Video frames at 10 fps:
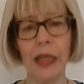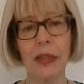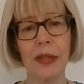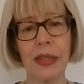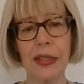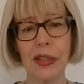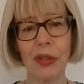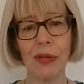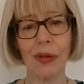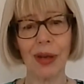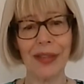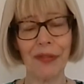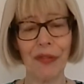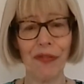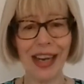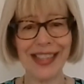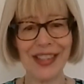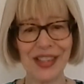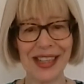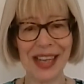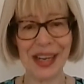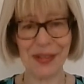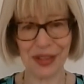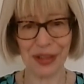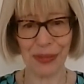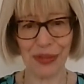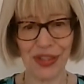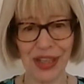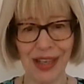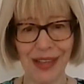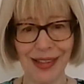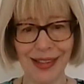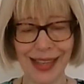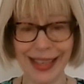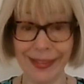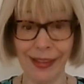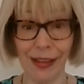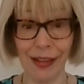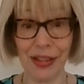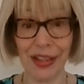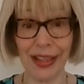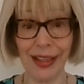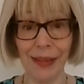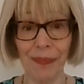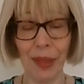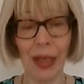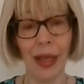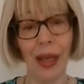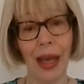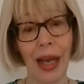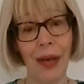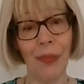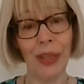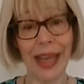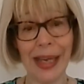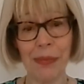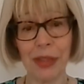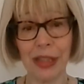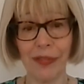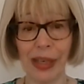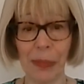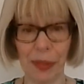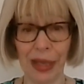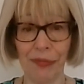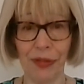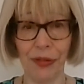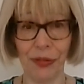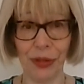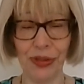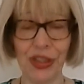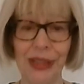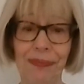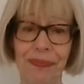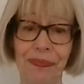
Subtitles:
So this is kind of a fledgling area that we've started in the last year, and we aim to develop that for the future.